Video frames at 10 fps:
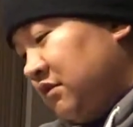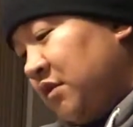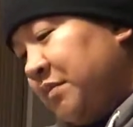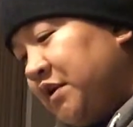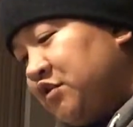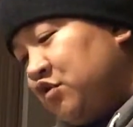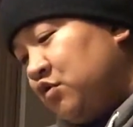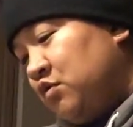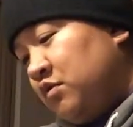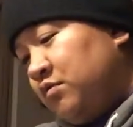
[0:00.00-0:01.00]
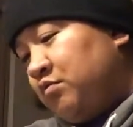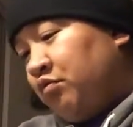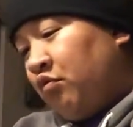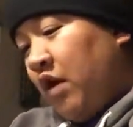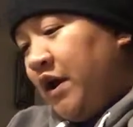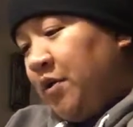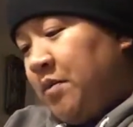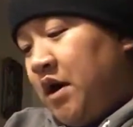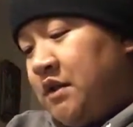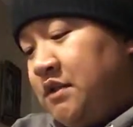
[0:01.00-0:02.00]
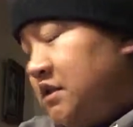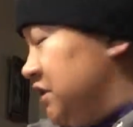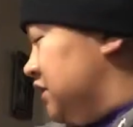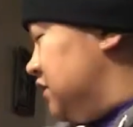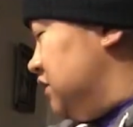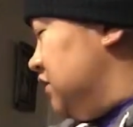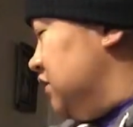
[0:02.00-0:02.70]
compared to prior boxes.